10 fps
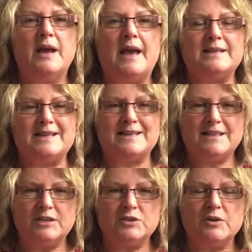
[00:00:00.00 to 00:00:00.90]
as a
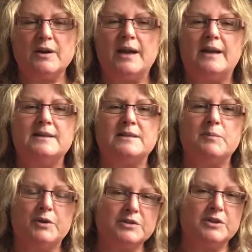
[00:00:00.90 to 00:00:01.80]
teacher and as a
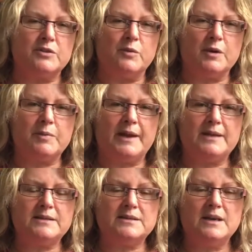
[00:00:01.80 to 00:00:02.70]
person in the
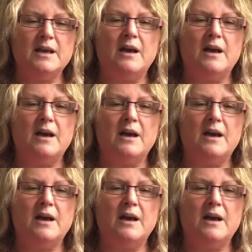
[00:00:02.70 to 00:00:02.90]
workplace